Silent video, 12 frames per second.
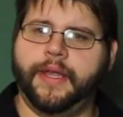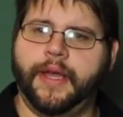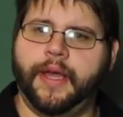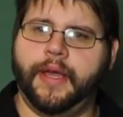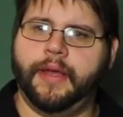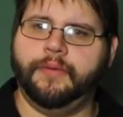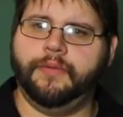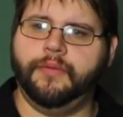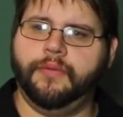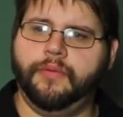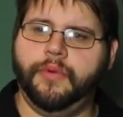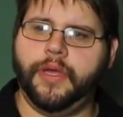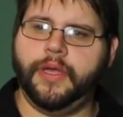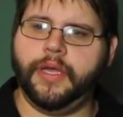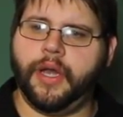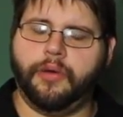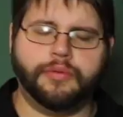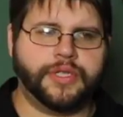
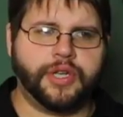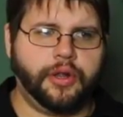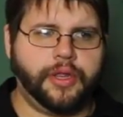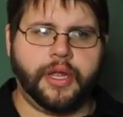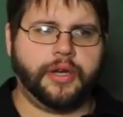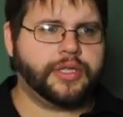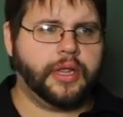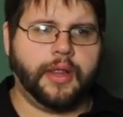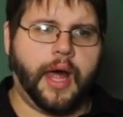certainly there's a